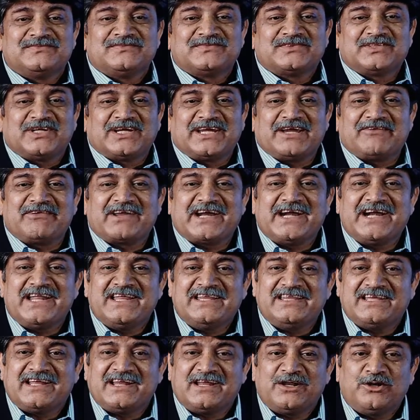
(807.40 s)
So every day
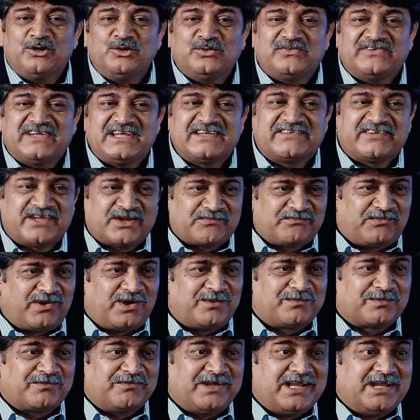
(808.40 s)
there are new cells are
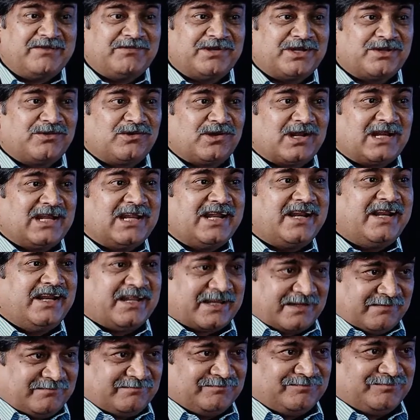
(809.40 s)
formed whenever you are
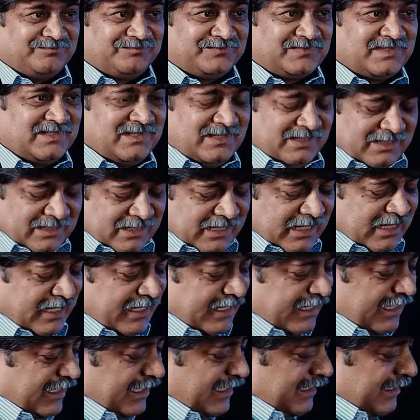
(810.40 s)
learning.
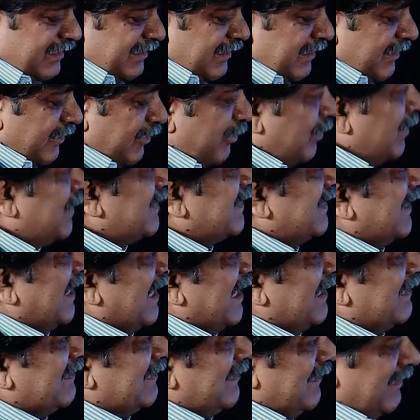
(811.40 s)
And uh, those
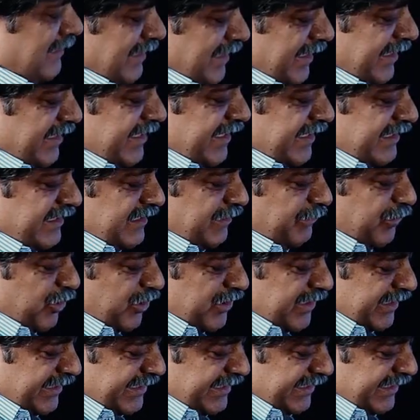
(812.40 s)
cells, it takes
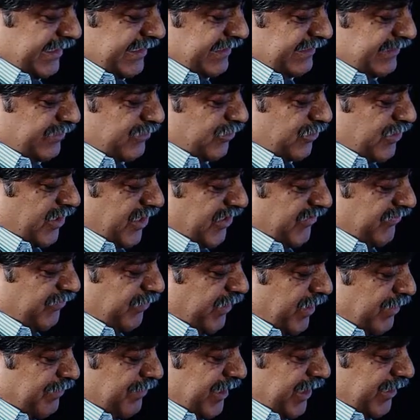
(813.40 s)
about 30 days to
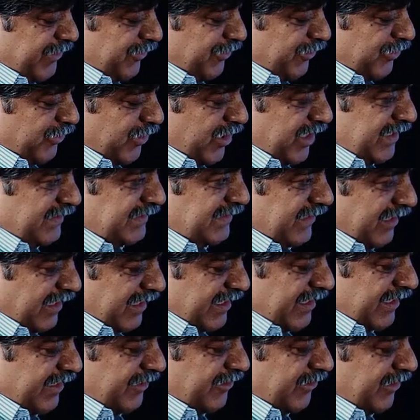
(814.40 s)
transform into neurons
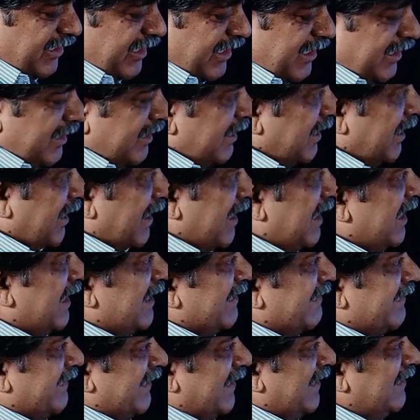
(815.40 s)
or into the, the glial
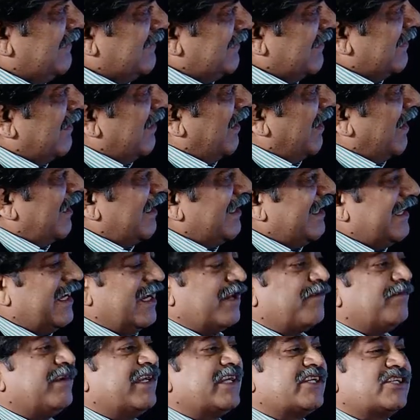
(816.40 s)
cells. And they
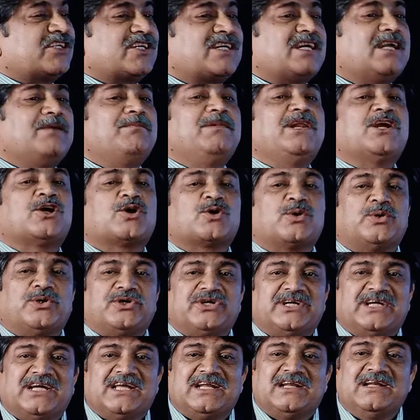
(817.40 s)
are extremely
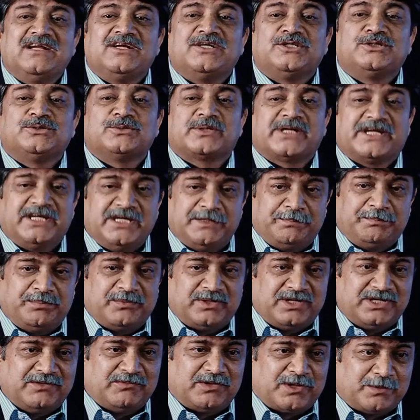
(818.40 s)
crucial to keep
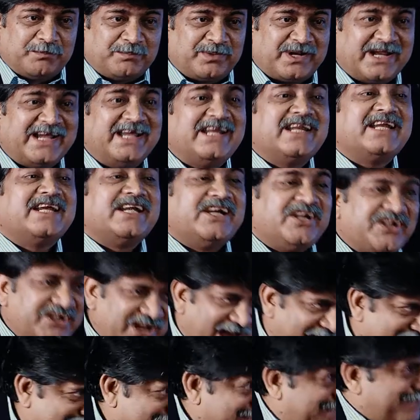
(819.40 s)
your brain
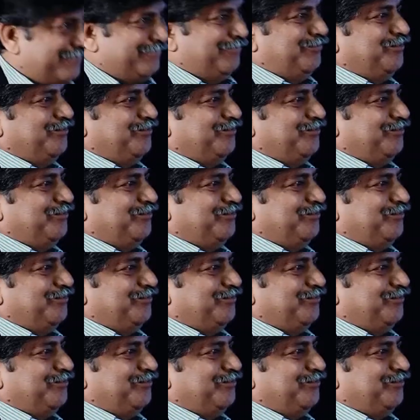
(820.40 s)
intact.